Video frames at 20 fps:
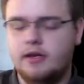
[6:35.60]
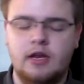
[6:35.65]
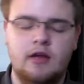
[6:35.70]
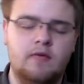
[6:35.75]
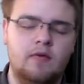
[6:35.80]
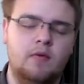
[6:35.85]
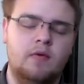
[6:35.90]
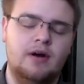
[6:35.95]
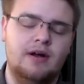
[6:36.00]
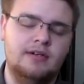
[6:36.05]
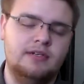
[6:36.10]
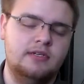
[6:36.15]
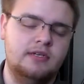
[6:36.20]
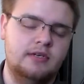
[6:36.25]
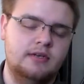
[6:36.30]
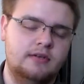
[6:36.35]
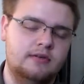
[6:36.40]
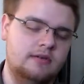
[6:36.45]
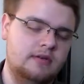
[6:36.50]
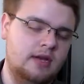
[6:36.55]
never watched
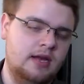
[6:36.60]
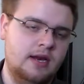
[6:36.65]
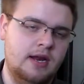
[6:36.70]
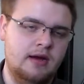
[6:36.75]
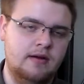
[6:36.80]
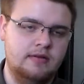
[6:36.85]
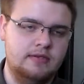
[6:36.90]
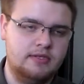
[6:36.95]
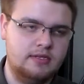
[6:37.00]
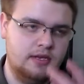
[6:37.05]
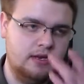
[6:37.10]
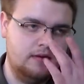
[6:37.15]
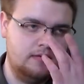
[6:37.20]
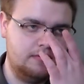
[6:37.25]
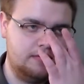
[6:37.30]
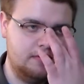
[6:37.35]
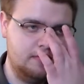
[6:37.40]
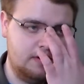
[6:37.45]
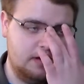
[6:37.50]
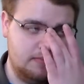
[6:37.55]
it, and now it's
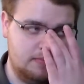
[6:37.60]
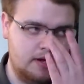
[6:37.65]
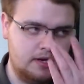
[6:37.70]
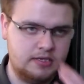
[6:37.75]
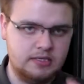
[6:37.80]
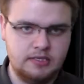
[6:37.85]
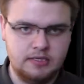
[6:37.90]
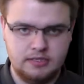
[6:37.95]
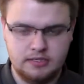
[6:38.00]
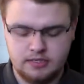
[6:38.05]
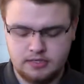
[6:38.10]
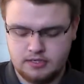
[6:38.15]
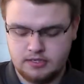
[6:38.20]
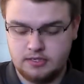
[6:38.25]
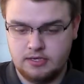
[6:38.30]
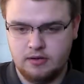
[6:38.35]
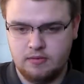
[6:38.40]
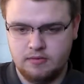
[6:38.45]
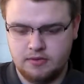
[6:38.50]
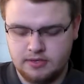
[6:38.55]
$13
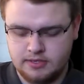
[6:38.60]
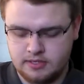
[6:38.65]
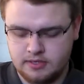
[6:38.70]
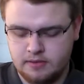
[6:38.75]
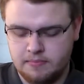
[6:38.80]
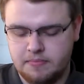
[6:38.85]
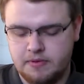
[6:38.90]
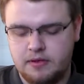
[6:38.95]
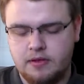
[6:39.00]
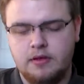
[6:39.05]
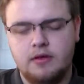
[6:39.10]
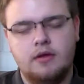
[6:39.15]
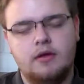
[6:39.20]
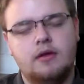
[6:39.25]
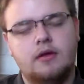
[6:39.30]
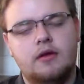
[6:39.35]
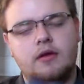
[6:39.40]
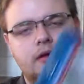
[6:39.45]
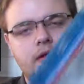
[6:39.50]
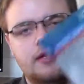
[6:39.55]
still with a slip.
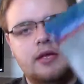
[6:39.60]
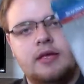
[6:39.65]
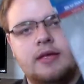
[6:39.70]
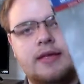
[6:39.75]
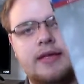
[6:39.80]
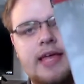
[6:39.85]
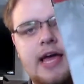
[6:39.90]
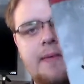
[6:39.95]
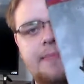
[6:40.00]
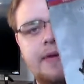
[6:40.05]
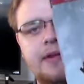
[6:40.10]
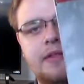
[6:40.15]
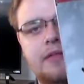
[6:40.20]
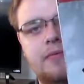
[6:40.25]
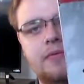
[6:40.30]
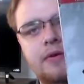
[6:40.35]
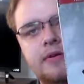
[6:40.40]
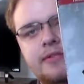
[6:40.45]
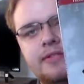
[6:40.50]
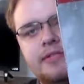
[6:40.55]
Cabin in
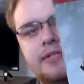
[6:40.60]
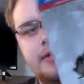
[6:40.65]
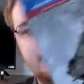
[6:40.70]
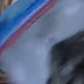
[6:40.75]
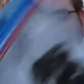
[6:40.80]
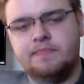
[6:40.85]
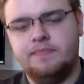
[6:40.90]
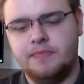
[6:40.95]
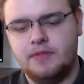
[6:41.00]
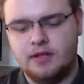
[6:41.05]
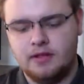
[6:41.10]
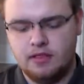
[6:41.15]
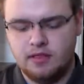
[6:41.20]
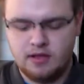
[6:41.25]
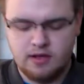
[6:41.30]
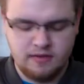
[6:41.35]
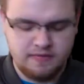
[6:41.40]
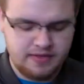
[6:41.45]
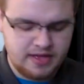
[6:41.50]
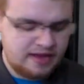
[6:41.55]
the Woods,
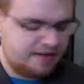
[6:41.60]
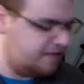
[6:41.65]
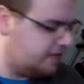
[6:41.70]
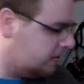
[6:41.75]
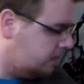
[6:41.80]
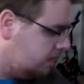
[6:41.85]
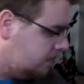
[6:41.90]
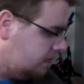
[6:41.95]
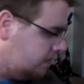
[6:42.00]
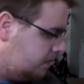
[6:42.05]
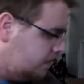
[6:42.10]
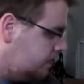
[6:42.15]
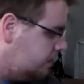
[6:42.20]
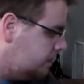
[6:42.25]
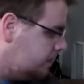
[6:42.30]
love that film.